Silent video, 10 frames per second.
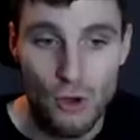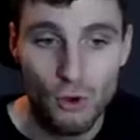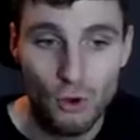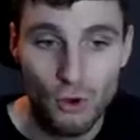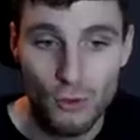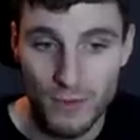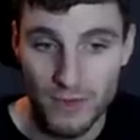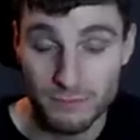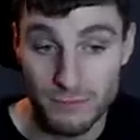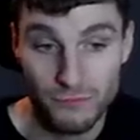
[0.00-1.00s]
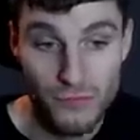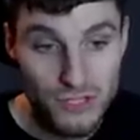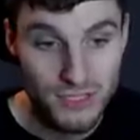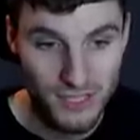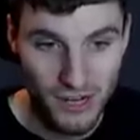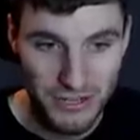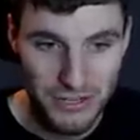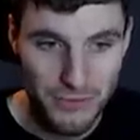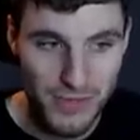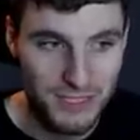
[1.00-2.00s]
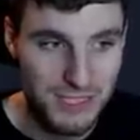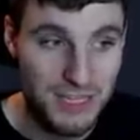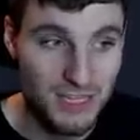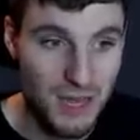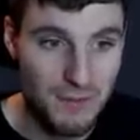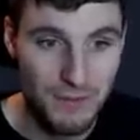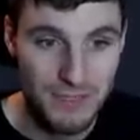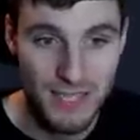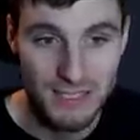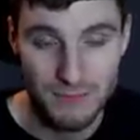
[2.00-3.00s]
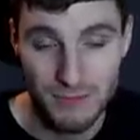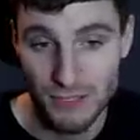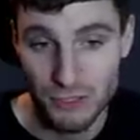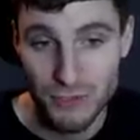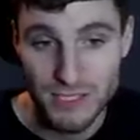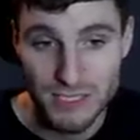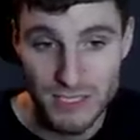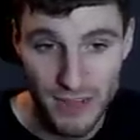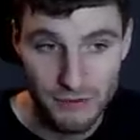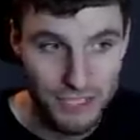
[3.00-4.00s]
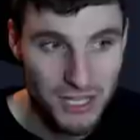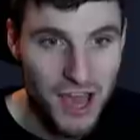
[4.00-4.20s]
or my preferred scenario that we actually can come up and take some of the liquidity out